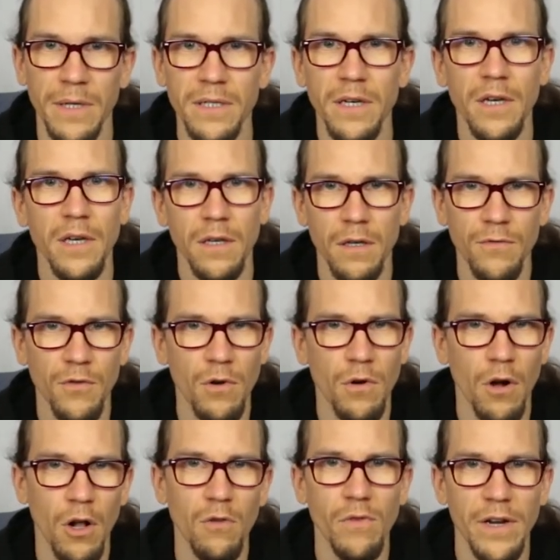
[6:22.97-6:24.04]
But if you
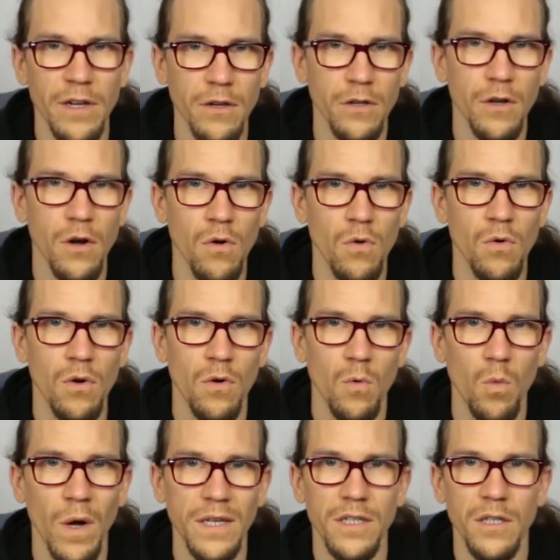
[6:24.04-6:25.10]
already know
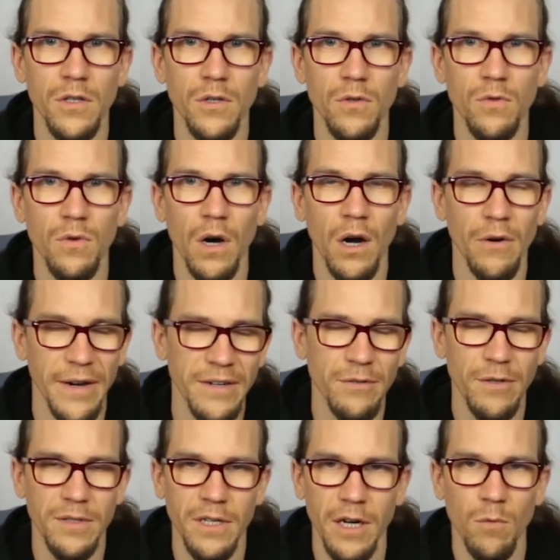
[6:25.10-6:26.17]
what you are
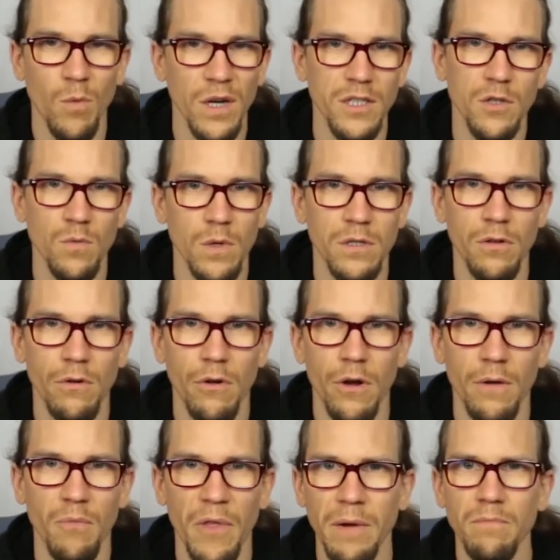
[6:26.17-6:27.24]
interested in, what you want to
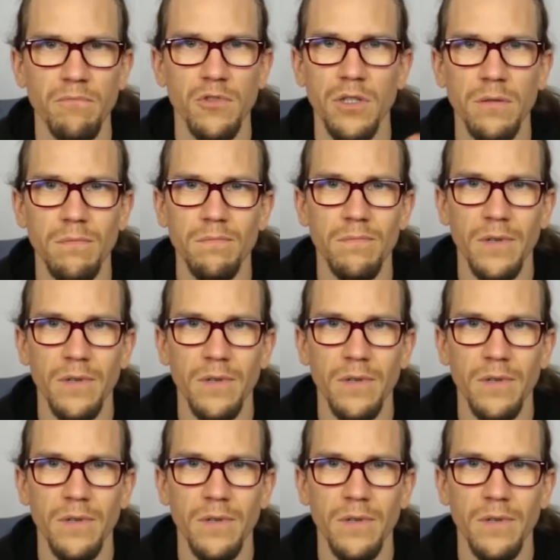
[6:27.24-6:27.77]
learn, then just,